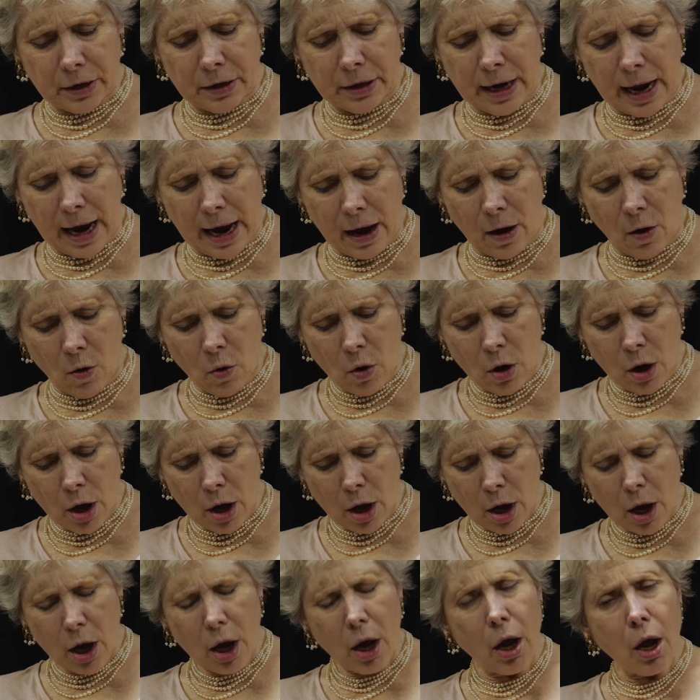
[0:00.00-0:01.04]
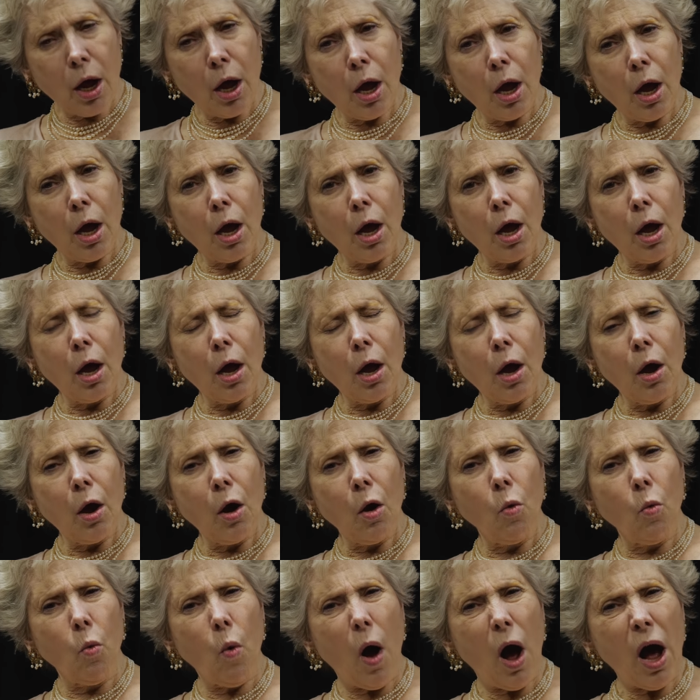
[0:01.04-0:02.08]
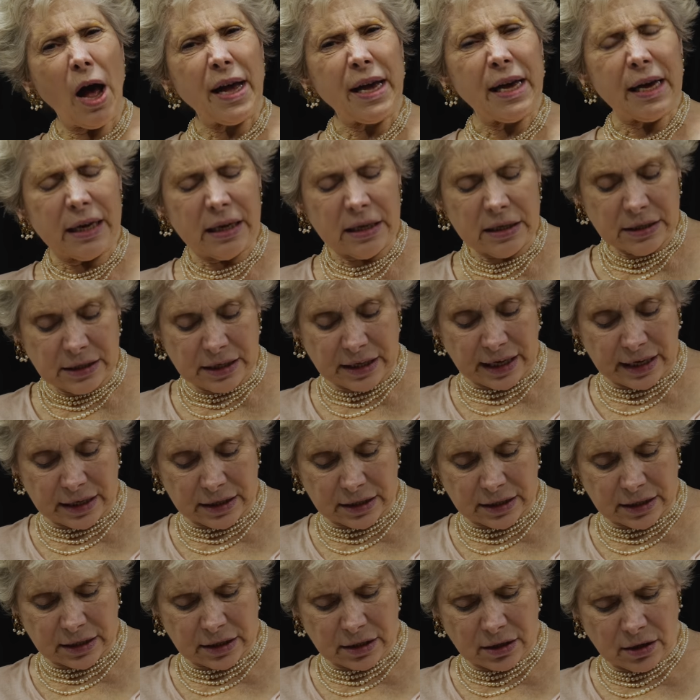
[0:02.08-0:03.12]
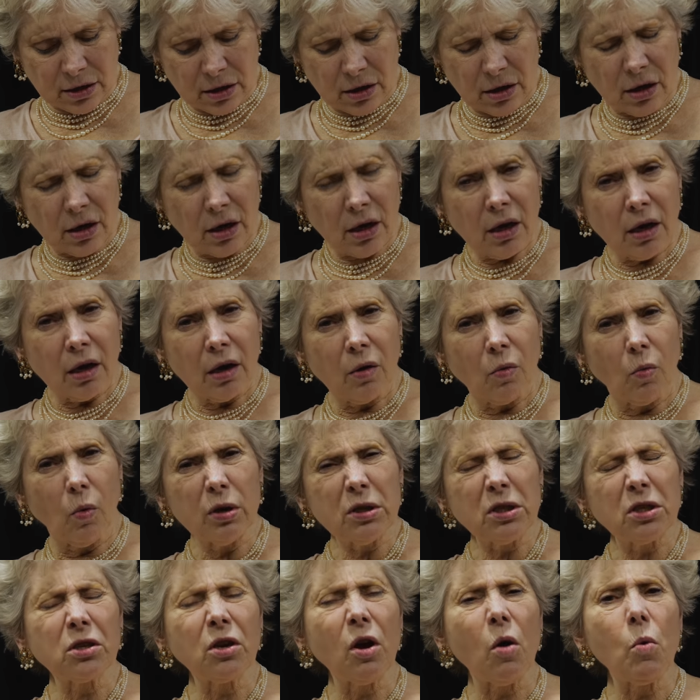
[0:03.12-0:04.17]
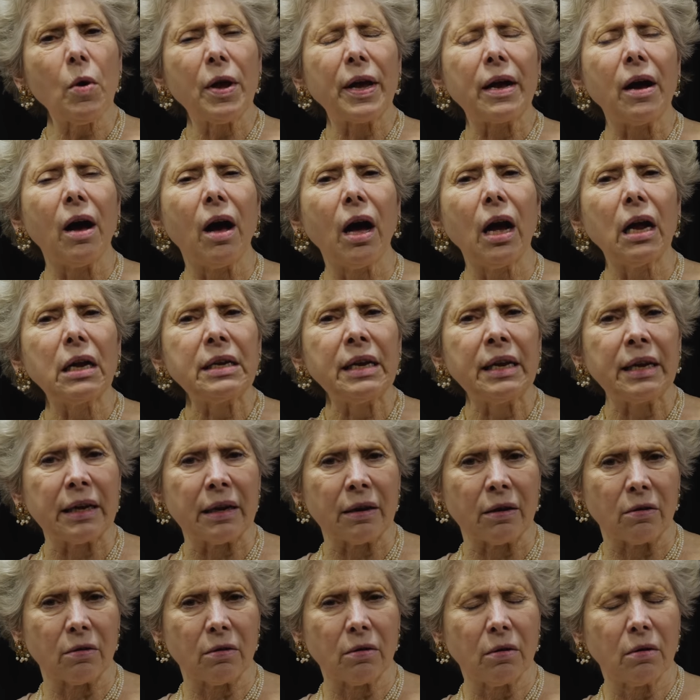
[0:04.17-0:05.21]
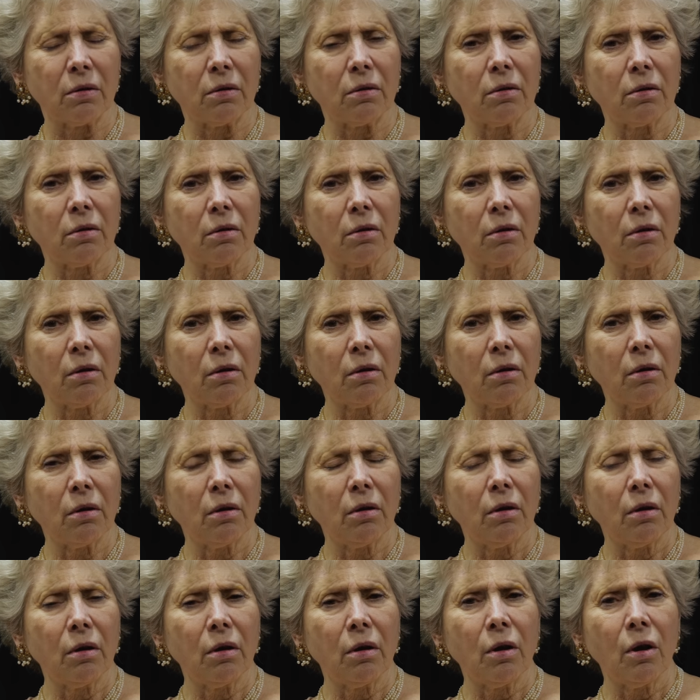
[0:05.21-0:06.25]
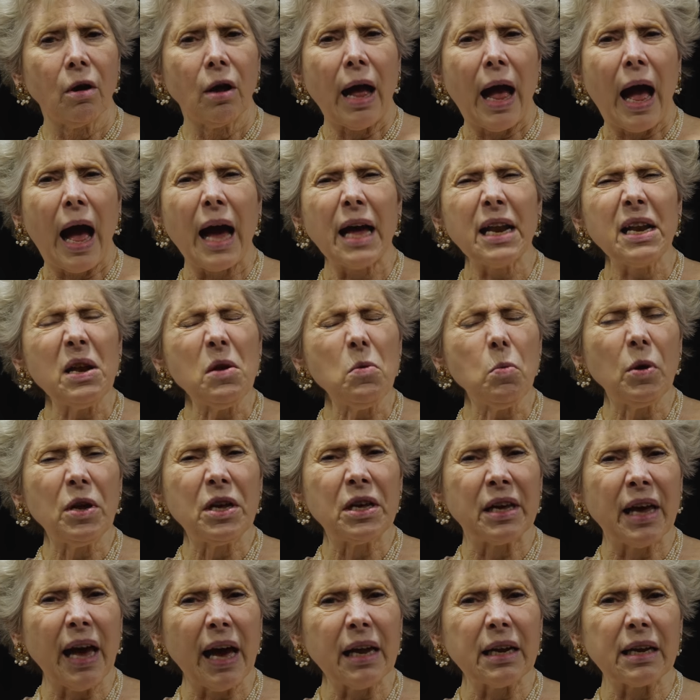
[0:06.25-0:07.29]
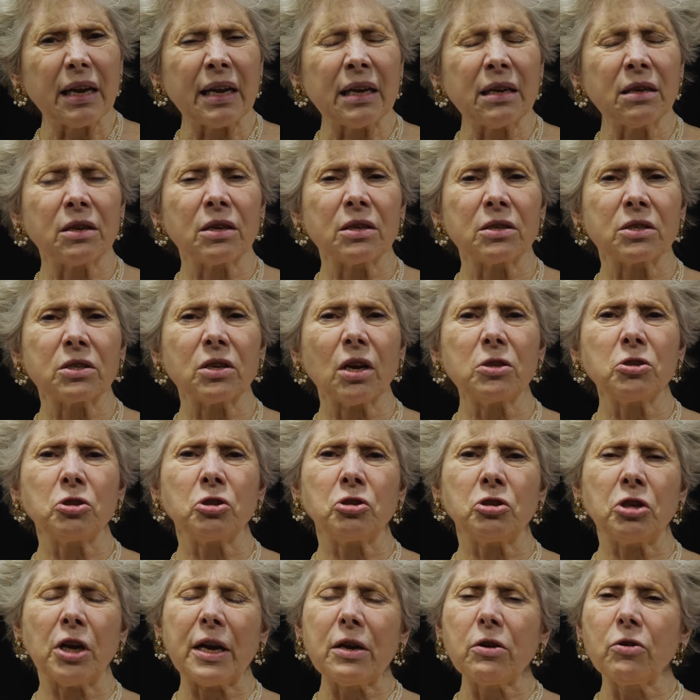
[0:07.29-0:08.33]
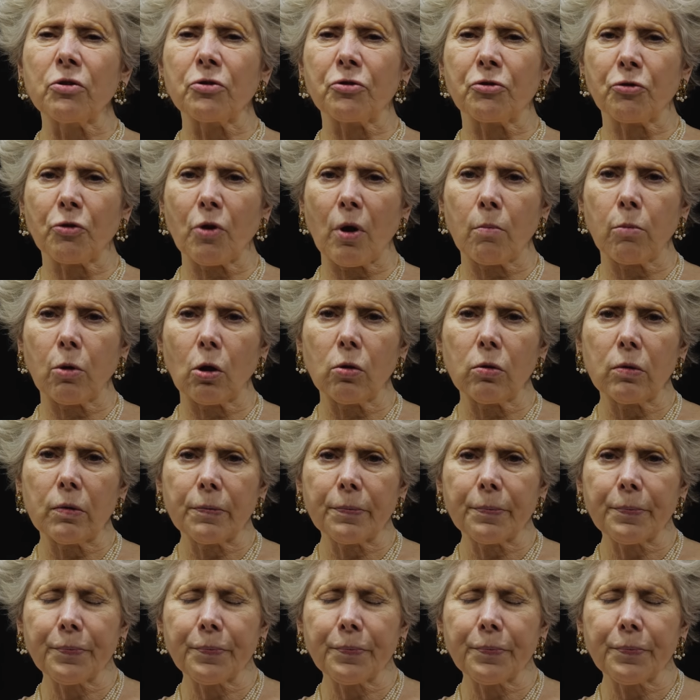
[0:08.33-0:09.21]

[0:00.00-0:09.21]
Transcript: Now, why is this? What's going on here? How did we get into such gender trouble?